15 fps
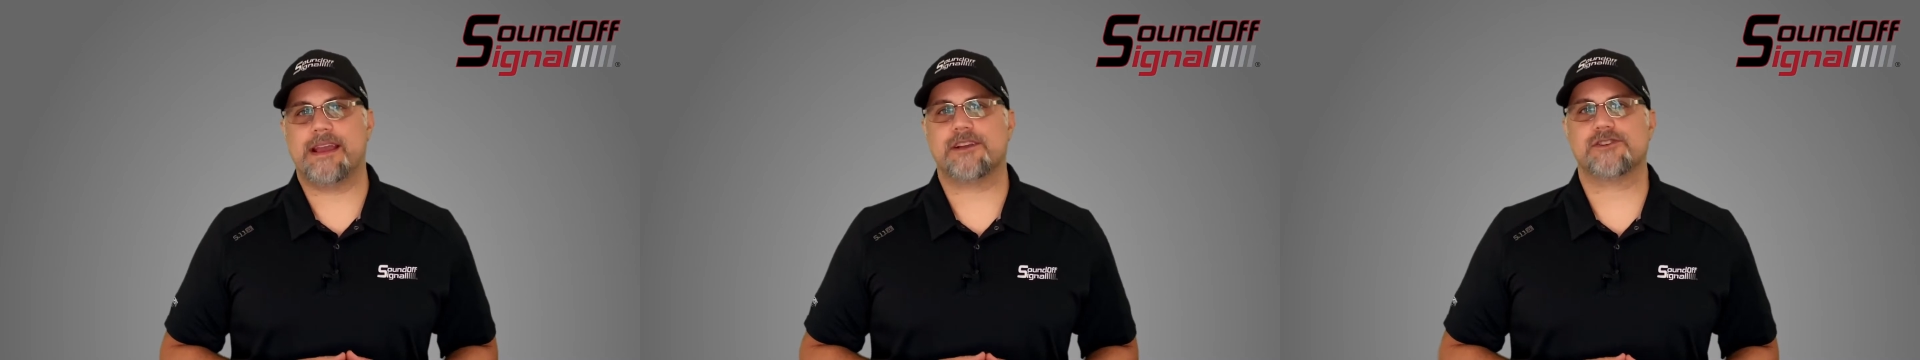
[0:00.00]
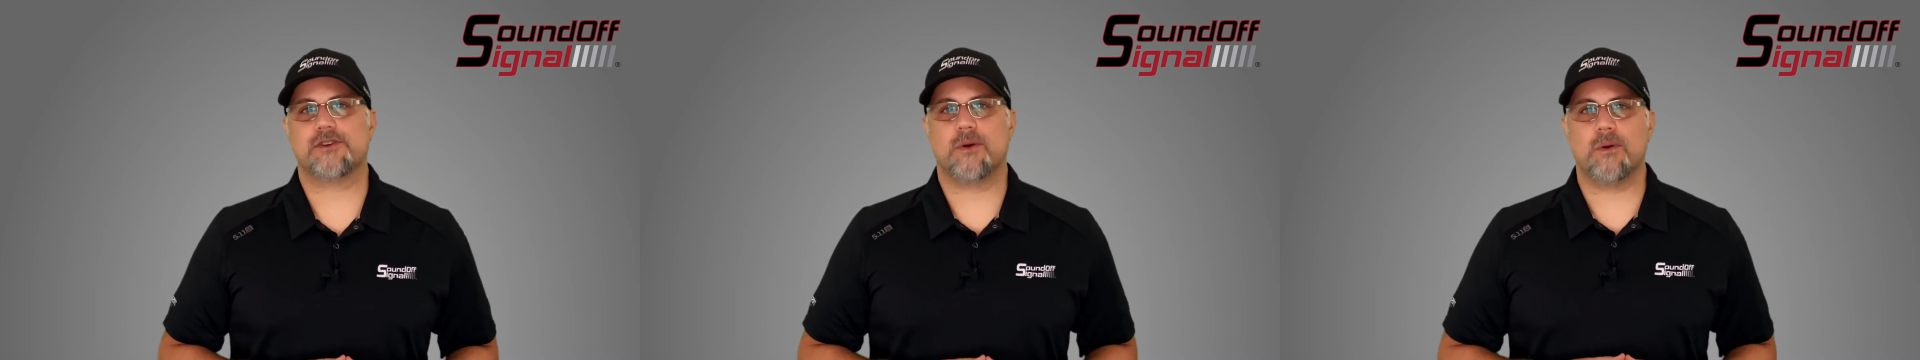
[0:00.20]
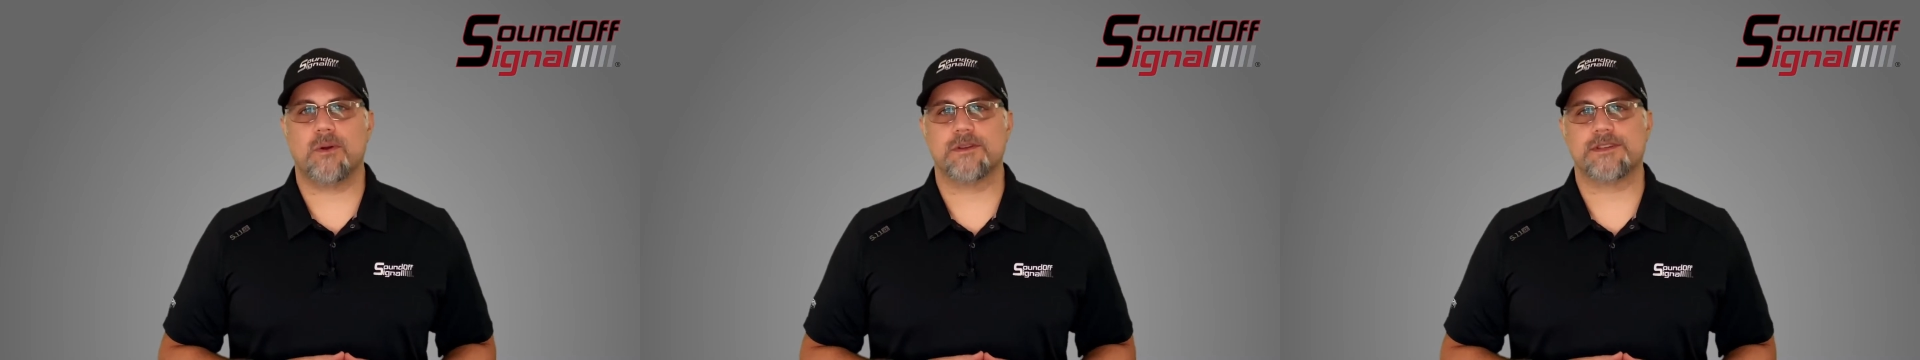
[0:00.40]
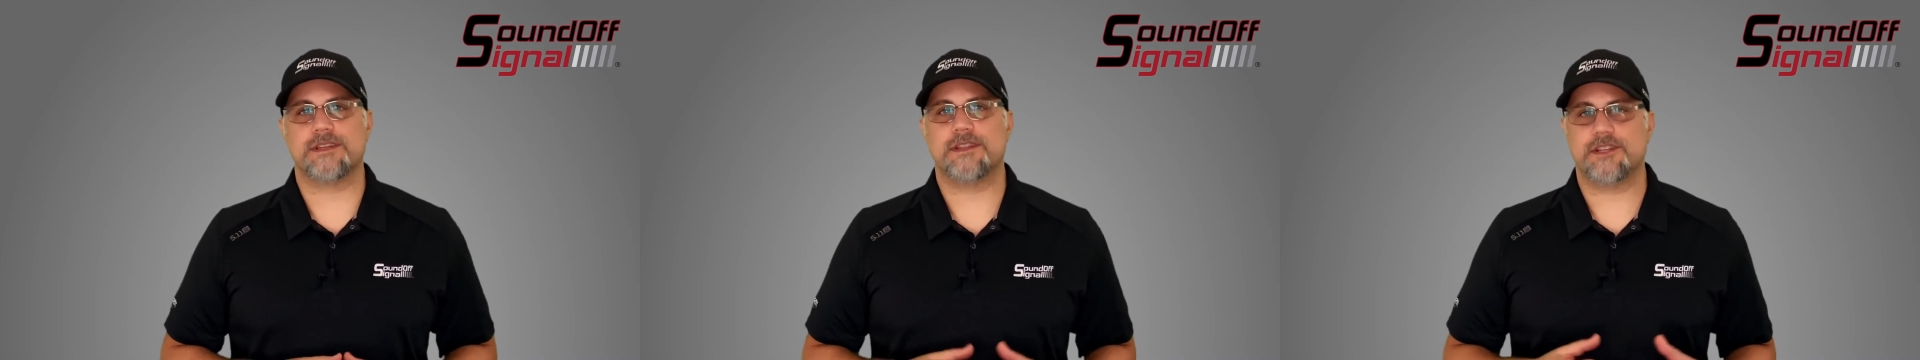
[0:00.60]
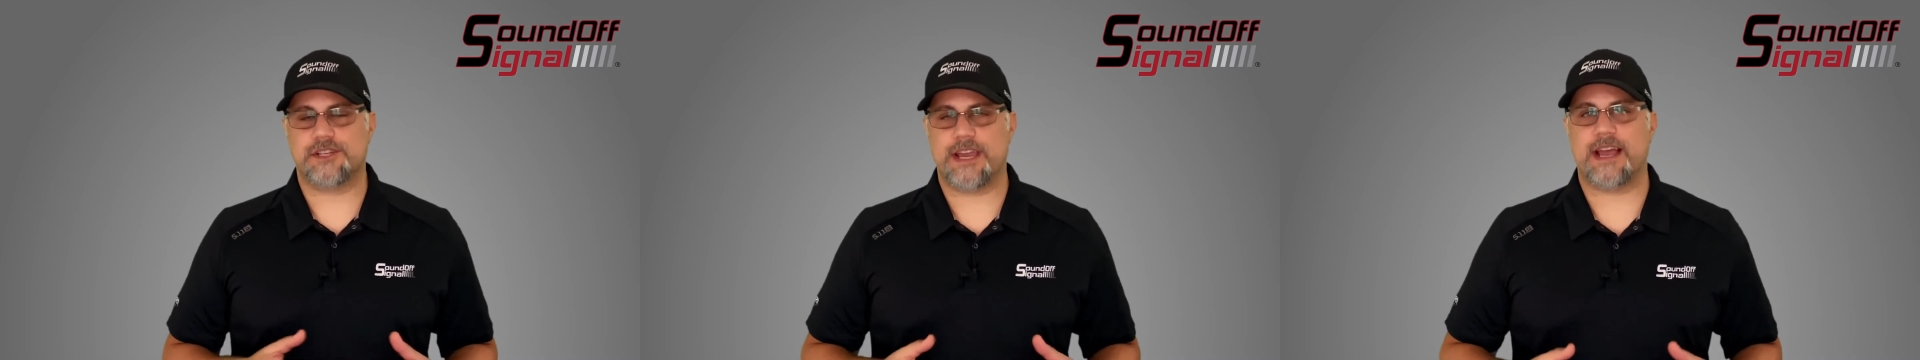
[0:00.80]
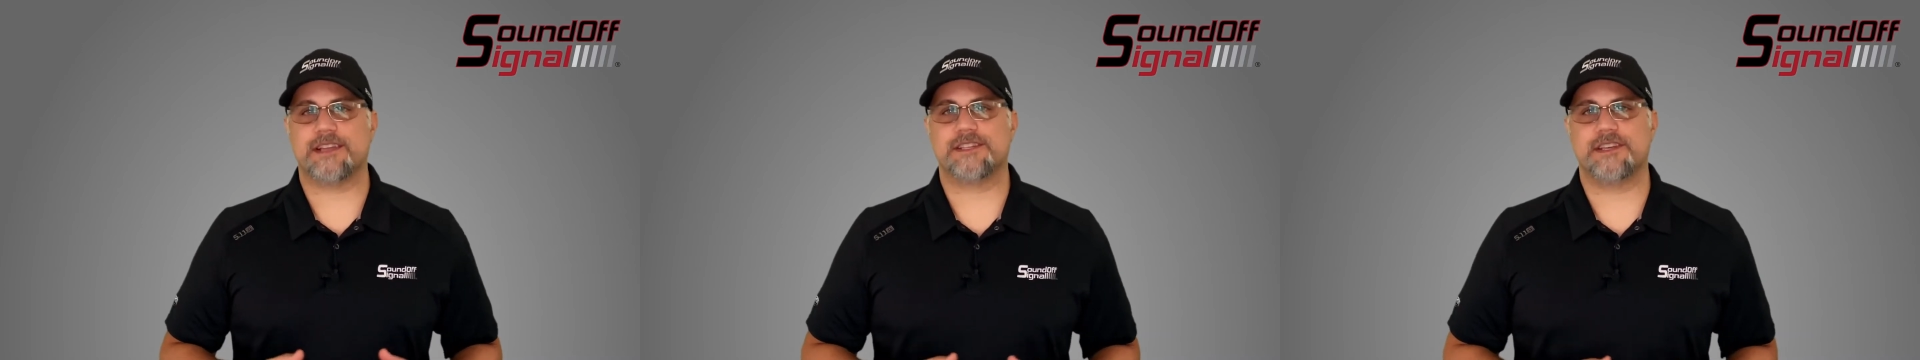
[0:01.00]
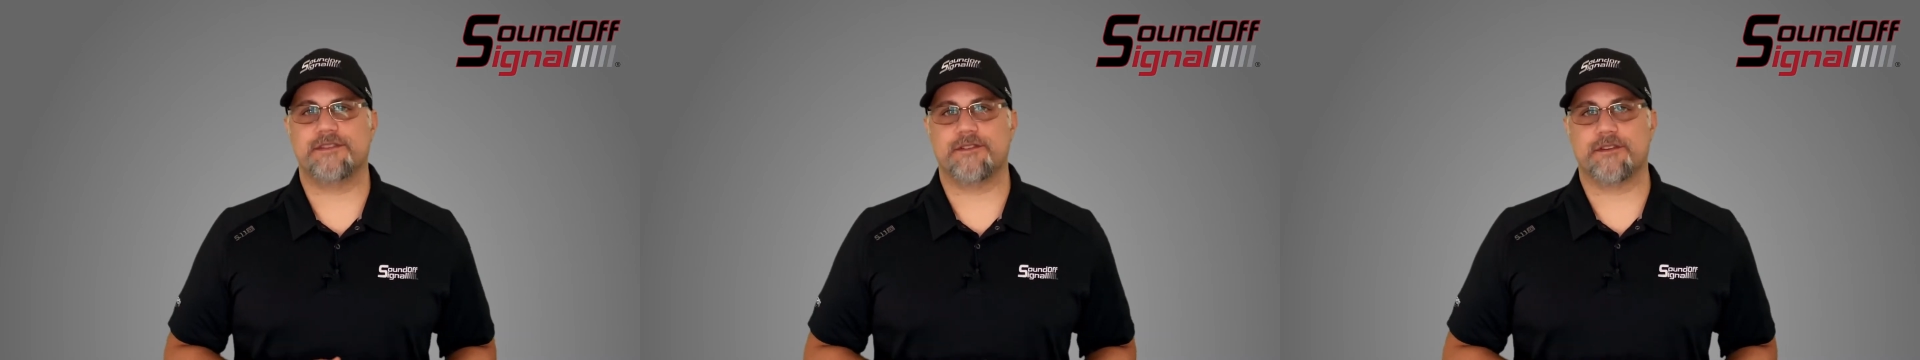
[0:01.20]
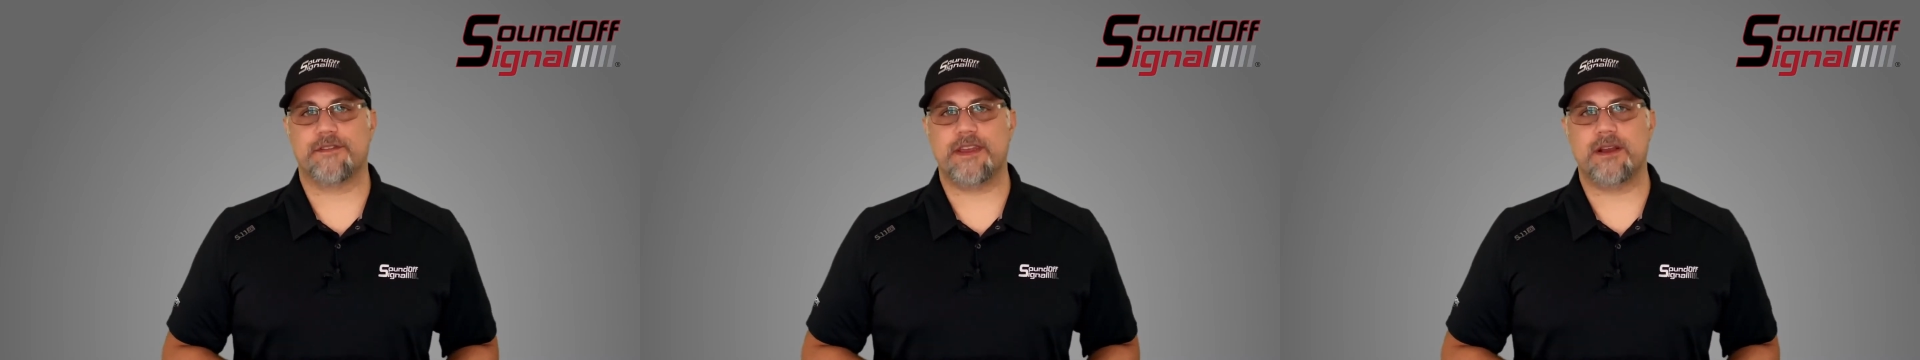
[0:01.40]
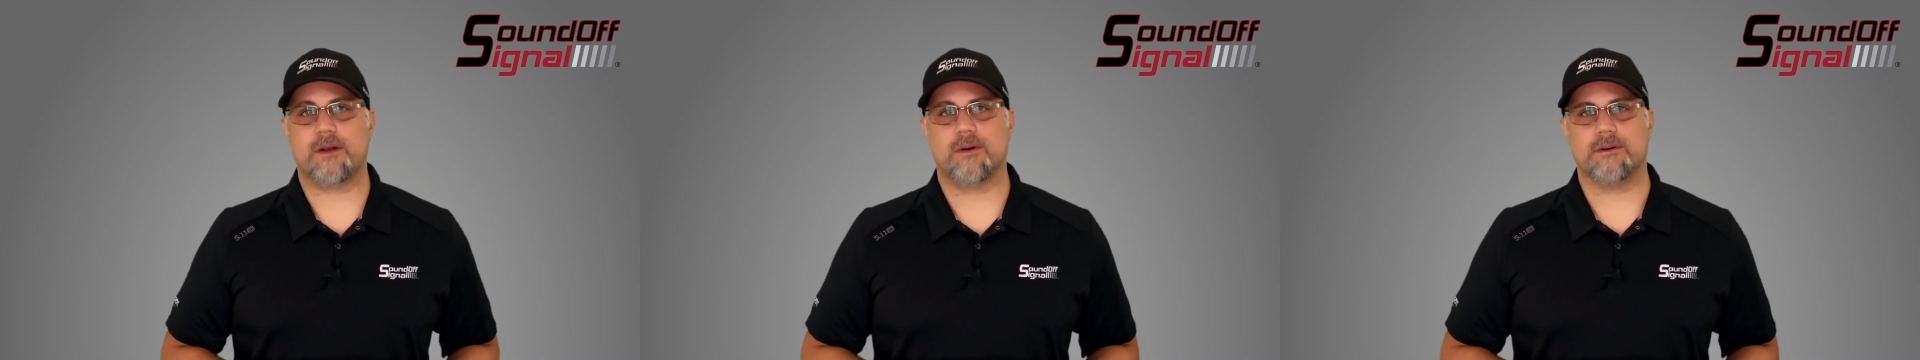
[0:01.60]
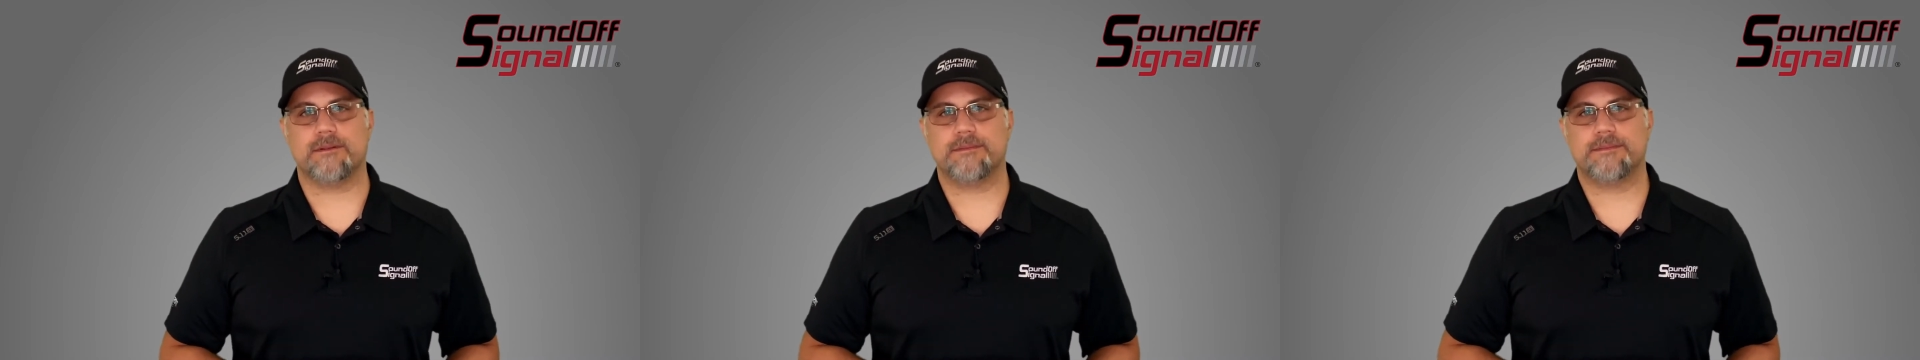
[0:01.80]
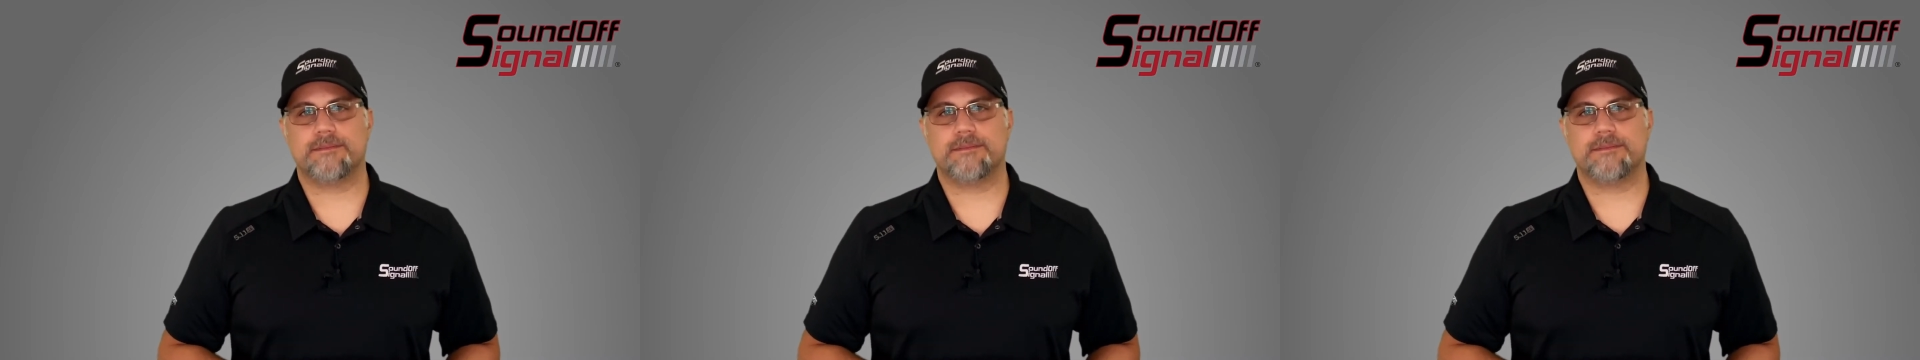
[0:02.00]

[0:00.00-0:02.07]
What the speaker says: extra holes in the chassis of your vehicle.